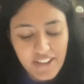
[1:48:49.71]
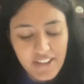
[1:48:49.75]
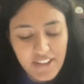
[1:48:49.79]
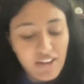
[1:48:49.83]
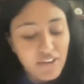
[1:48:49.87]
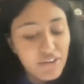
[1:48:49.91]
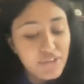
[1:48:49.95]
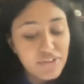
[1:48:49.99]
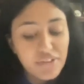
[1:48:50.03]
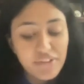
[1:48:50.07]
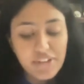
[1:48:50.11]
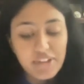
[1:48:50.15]

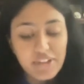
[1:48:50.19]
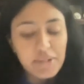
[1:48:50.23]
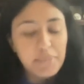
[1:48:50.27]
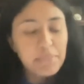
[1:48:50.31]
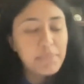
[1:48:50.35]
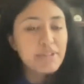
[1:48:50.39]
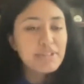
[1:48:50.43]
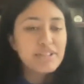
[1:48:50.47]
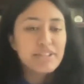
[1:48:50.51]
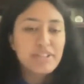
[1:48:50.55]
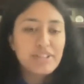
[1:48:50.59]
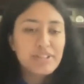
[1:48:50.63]
are there any
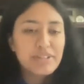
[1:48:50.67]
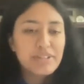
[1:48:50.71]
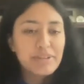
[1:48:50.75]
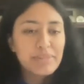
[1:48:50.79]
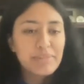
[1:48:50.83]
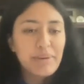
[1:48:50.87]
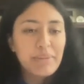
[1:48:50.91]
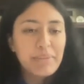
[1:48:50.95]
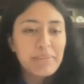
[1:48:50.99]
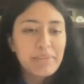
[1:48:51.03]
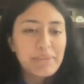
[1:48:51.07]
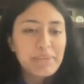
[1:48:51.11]
particular
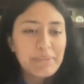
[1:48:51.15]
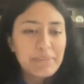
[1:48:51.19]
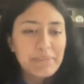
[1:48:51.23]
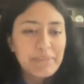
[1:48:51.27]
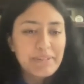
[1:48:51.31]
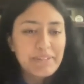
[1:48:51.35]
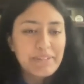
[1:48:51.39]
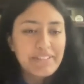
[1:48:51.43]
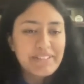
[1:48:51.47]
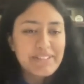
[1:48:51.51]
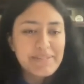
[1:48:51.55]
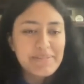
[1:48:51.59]
memorable
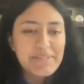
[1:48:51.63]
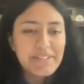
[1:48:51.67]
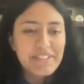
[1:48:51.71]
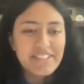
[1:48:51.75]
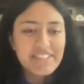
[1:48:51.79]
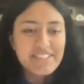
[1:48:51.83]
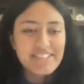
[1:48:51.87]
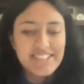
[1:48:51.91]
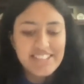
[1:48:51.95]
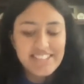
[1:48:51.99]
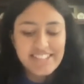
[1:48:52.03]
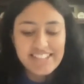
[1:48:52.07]

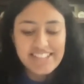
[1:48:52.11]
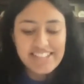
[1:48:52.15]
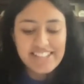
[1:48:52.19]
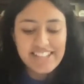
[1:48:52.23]
experiences